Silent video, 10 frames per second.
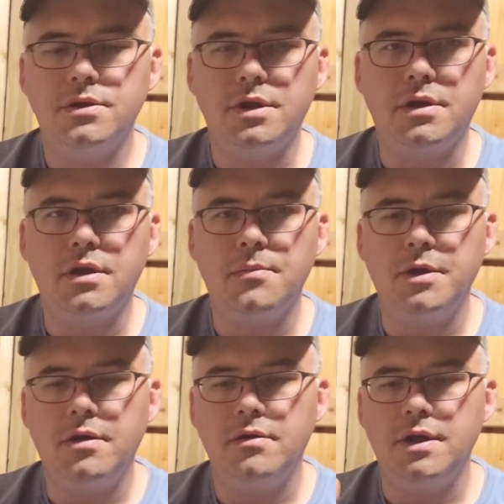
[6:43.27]
I cut them
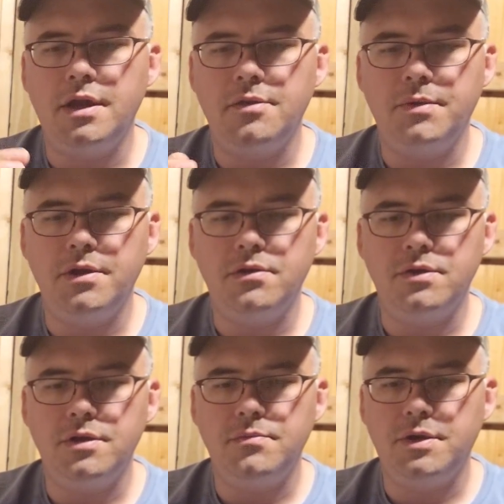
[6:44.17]
out and added my
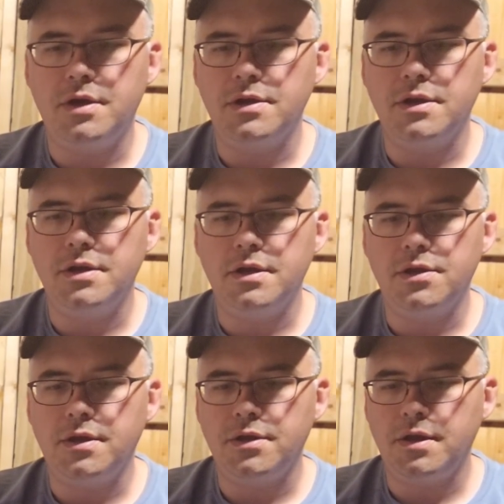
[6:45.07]
own in because I
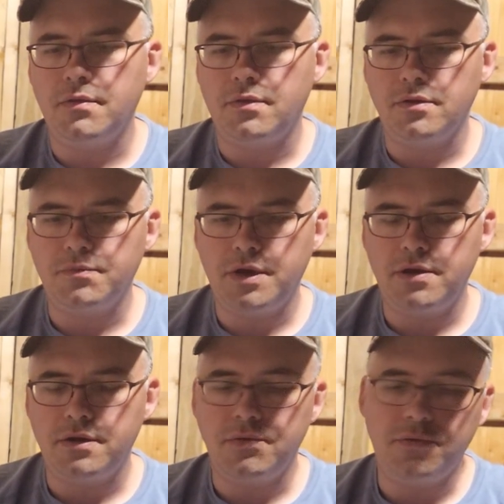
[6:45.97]
thought that would look
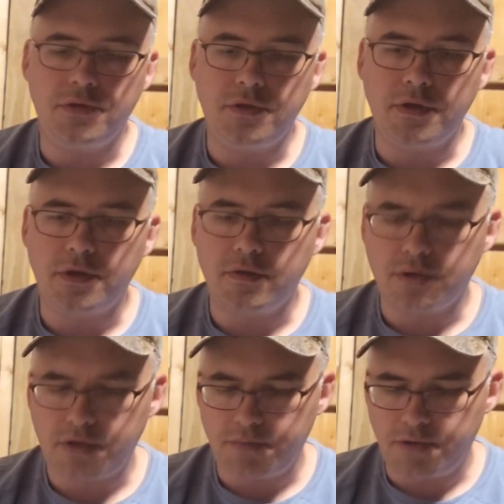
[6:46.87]
better, and I really like how it
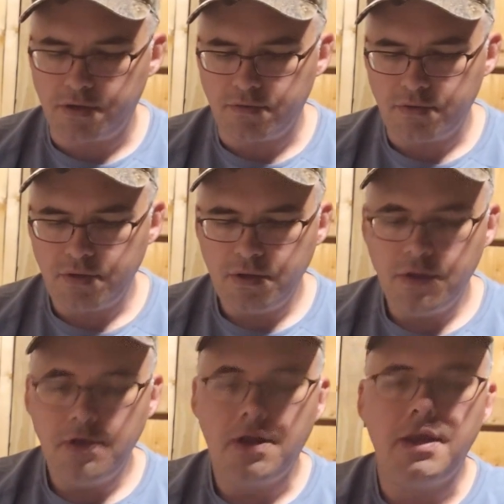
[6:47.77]
came out.
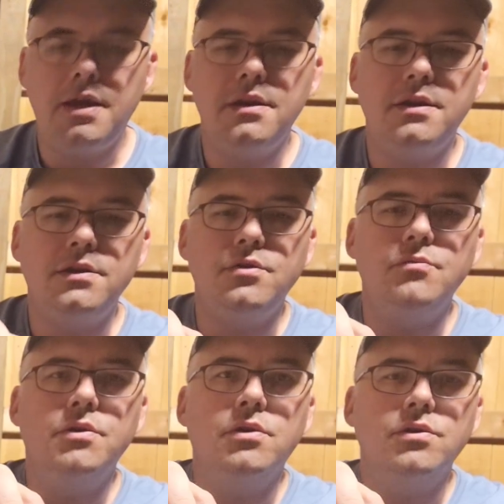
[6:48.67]
I added in
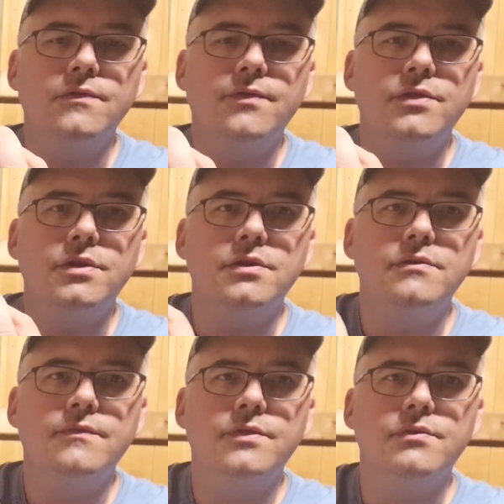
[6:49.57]
U-bolts for the
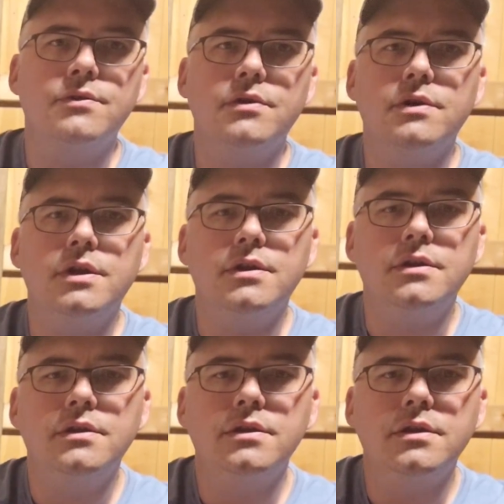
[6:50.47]
rear end.
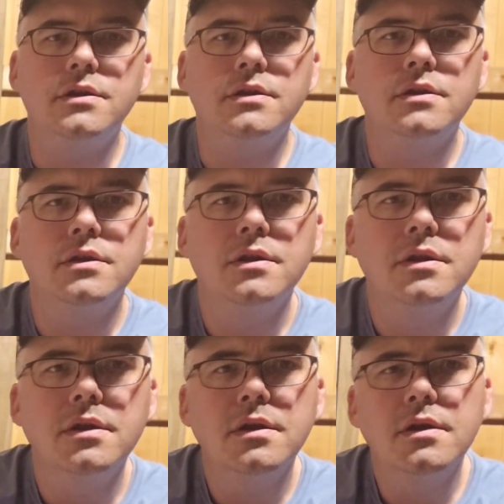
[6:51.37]

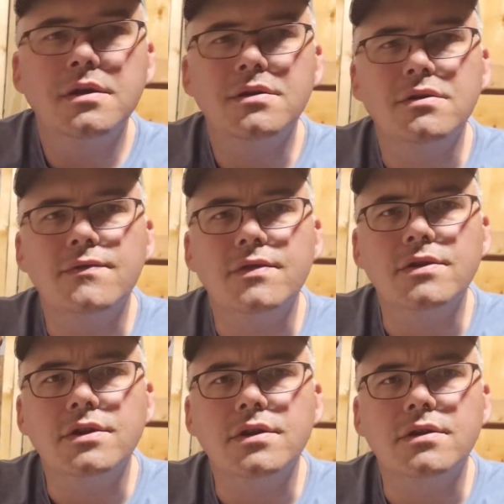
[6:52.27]
I don't know if you can
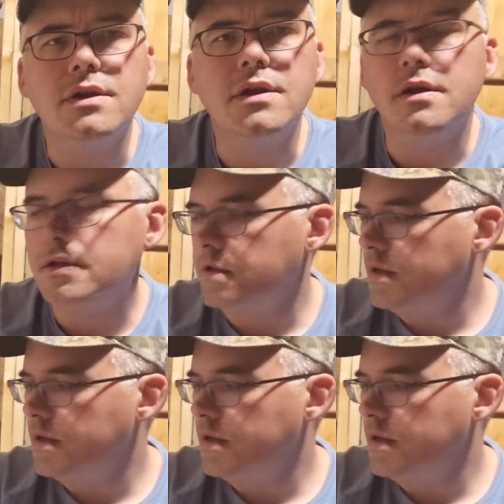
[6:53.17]
see it or not.